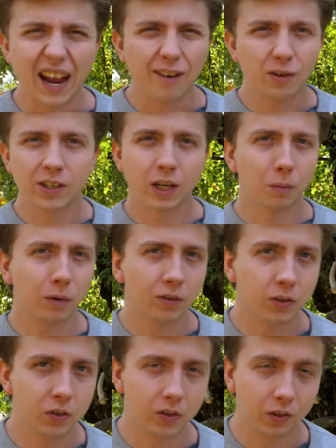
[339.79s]
every time I
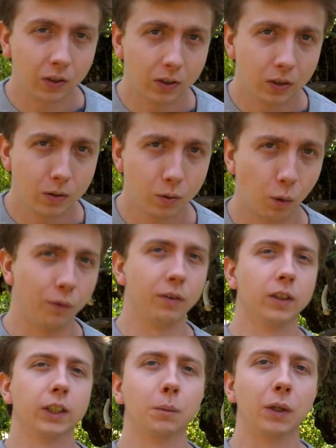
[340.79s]
feel stuck or I feel
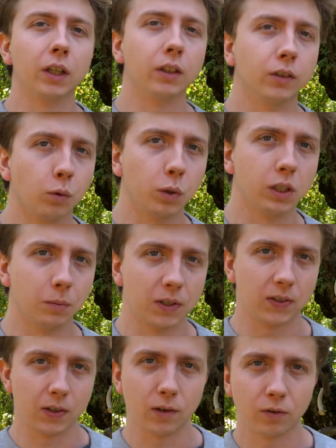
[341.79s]
like I'm getting in the way of
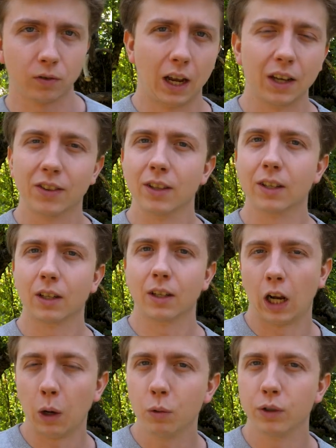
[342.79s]
myself, I think,
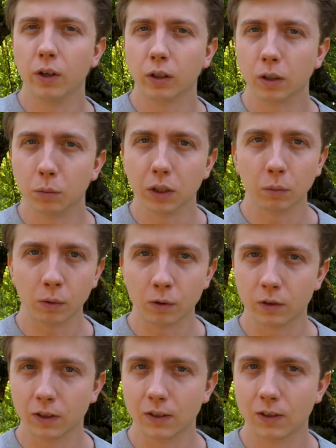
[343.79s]
how would younger me
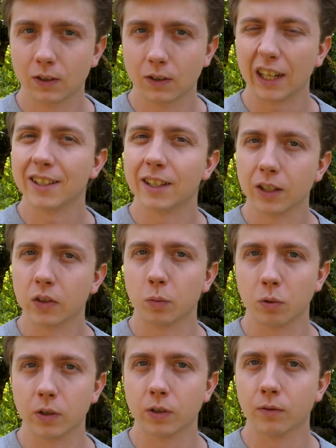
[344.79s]
approach this? And I take
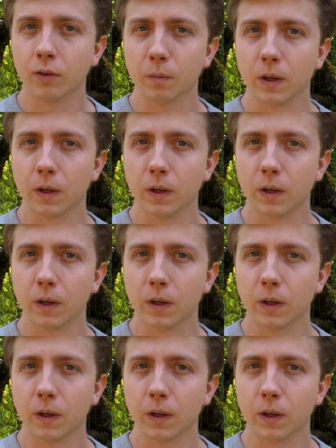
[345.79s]
inspiration from